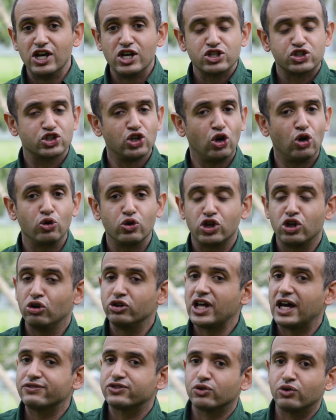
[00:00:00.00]
So you don't
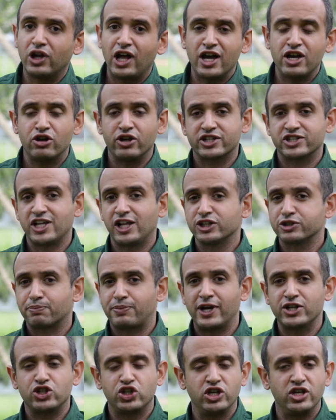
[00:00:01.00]
have to rely on Excel
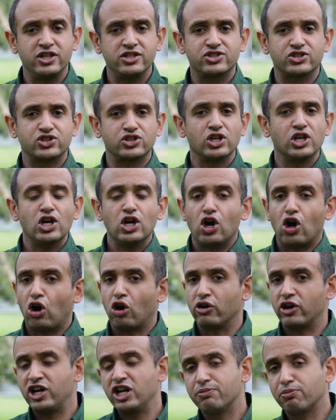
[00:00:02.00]
spreadsheets
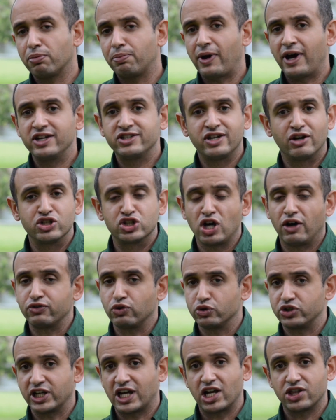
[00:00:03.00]
or any proprietary
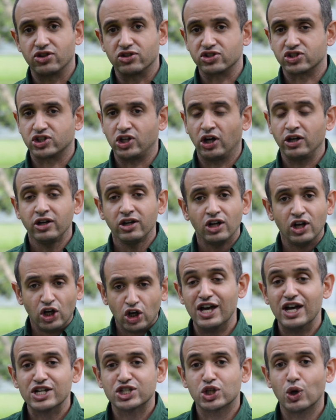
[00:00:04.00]
software to get this done.
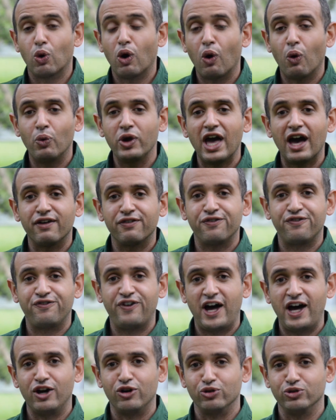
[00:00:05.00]
So what we have
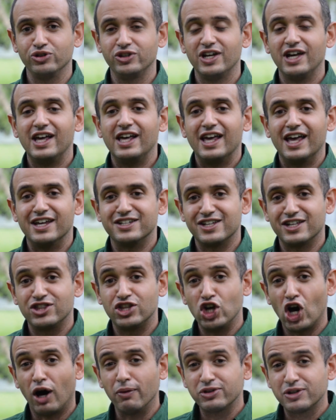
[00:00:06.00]
found is that
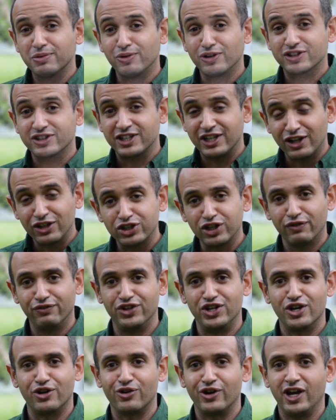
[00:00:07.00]
the optimal tilt of
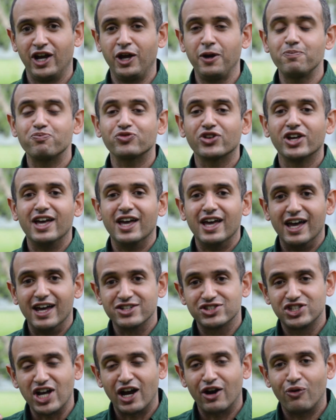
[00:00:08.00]
the array is
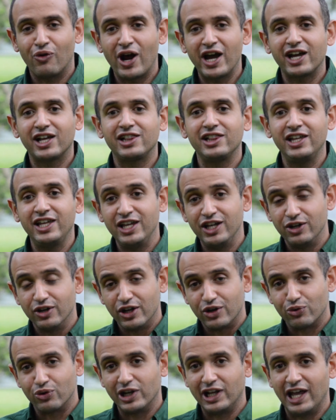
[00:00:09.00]
directly
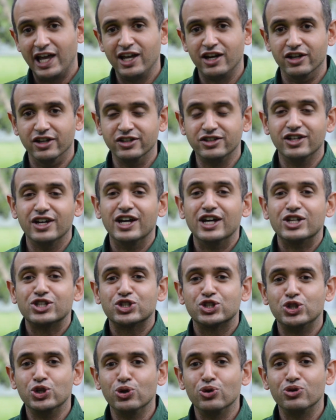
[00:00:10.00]
related
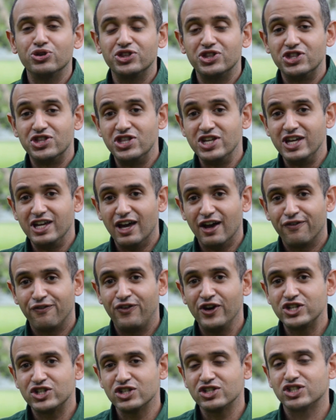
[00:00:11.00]
to the
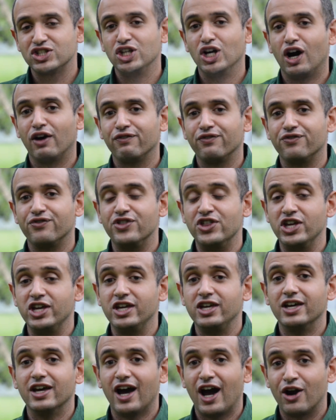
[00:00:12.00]
efficiency of
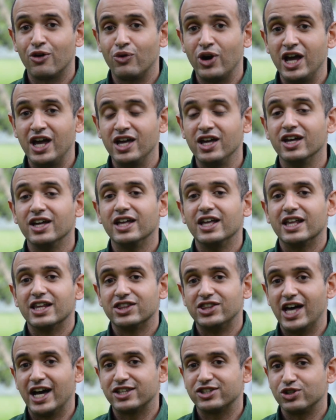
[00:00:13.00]
the array
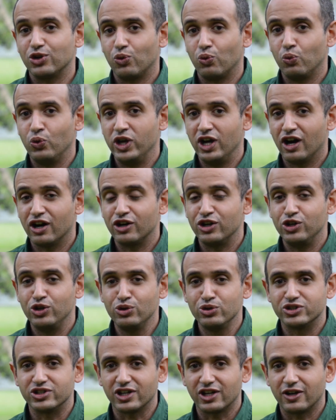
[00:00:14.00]
that we are
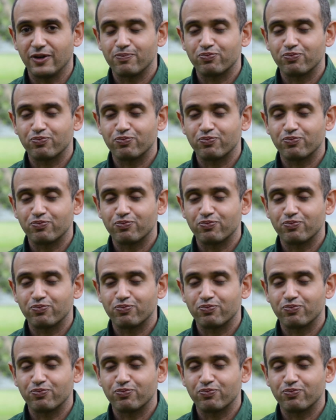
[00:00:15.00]
using.